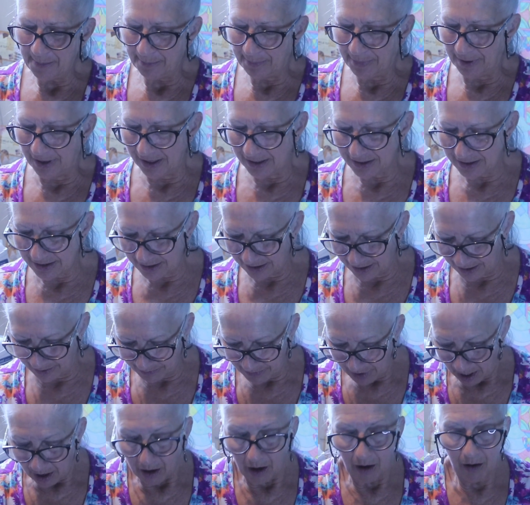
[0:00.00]
But,
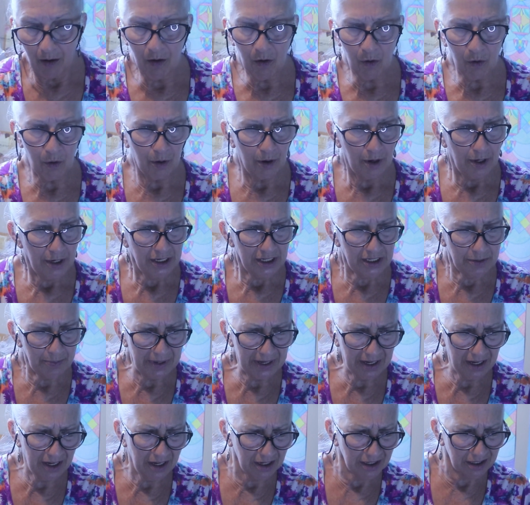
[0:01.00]
oh,
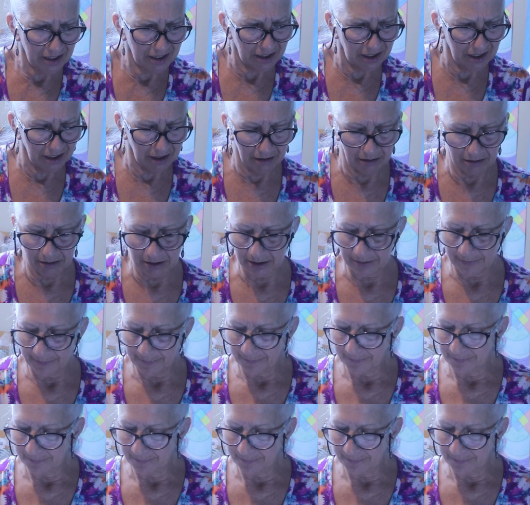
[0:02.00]
speaking of skills,